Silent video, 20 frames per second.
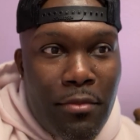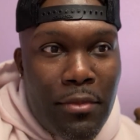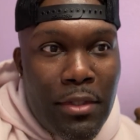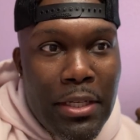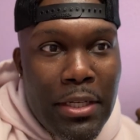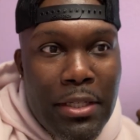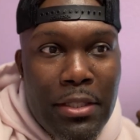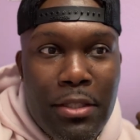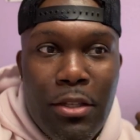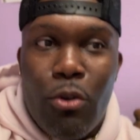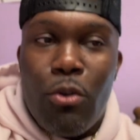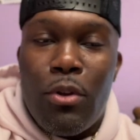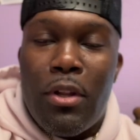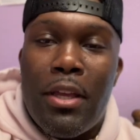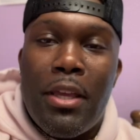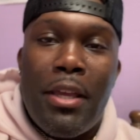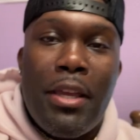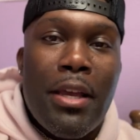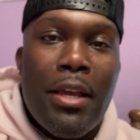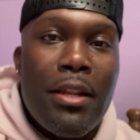He told her
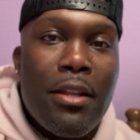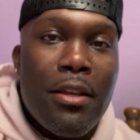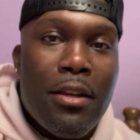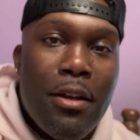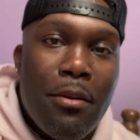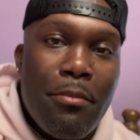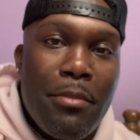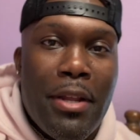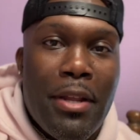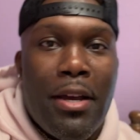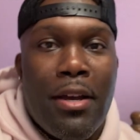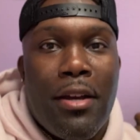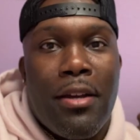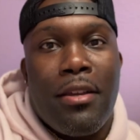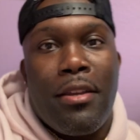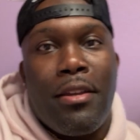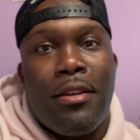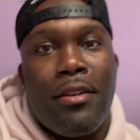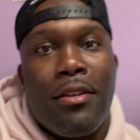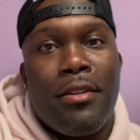he had to come down
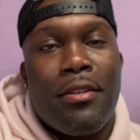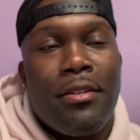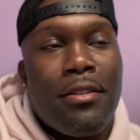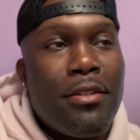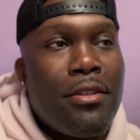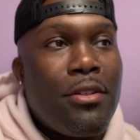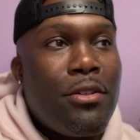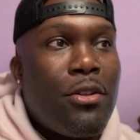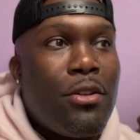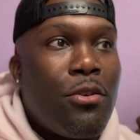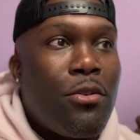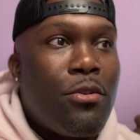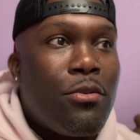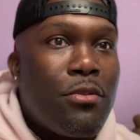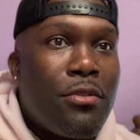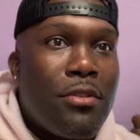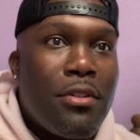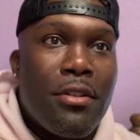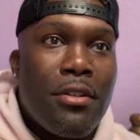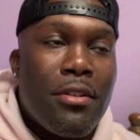here, you know,
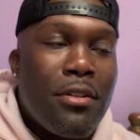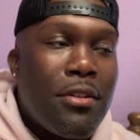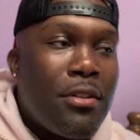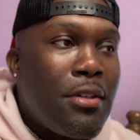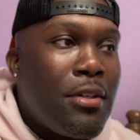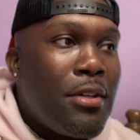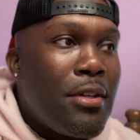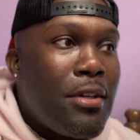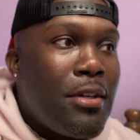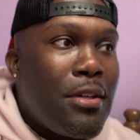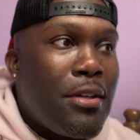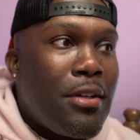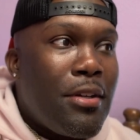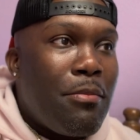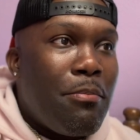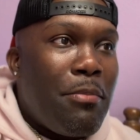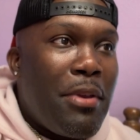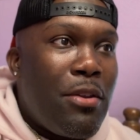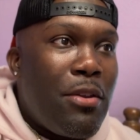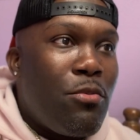to
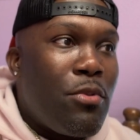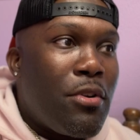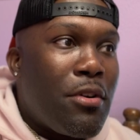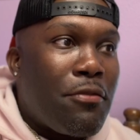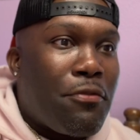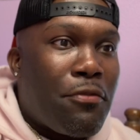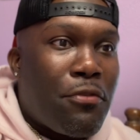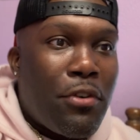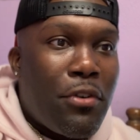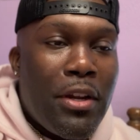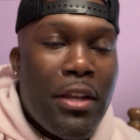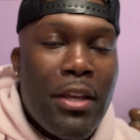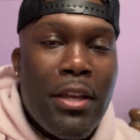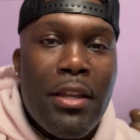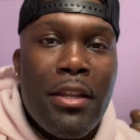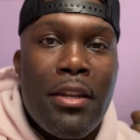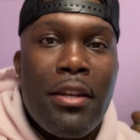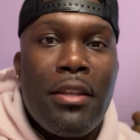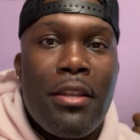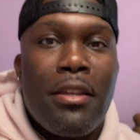be with a
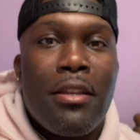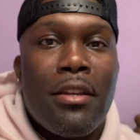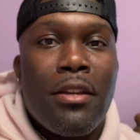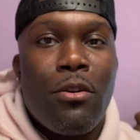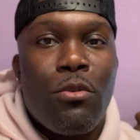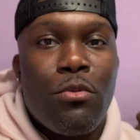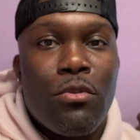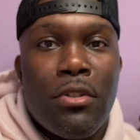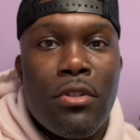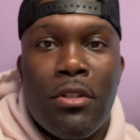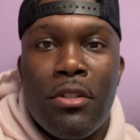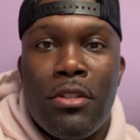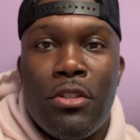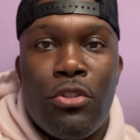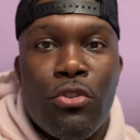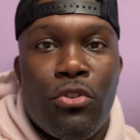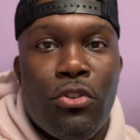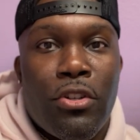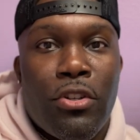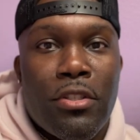friend and go to the
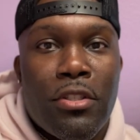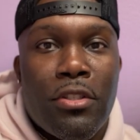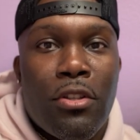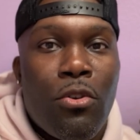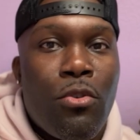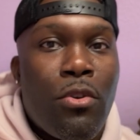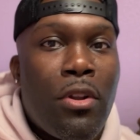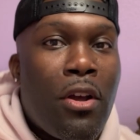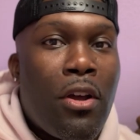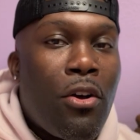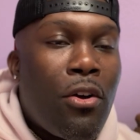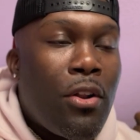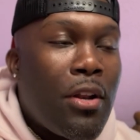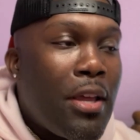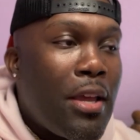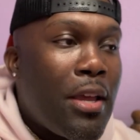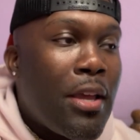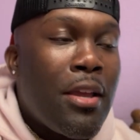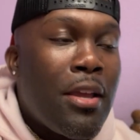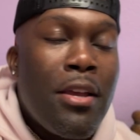jewelry store and all
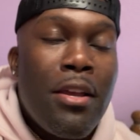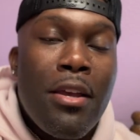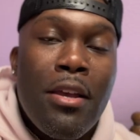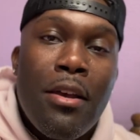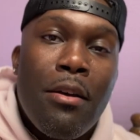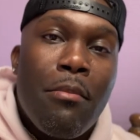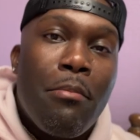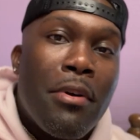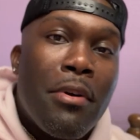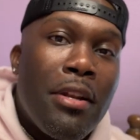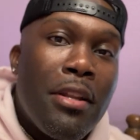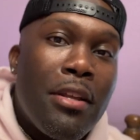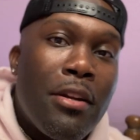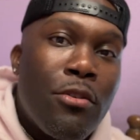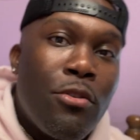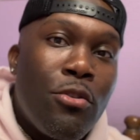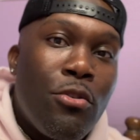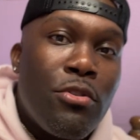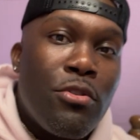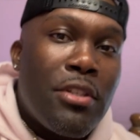that. But little
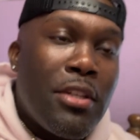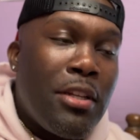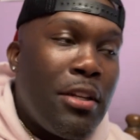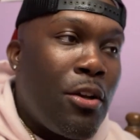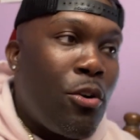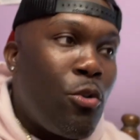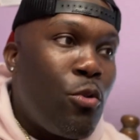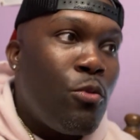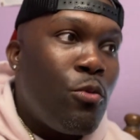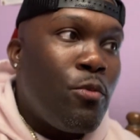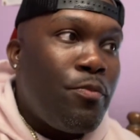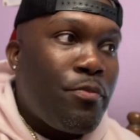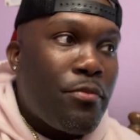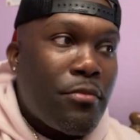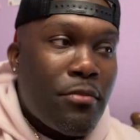do she know,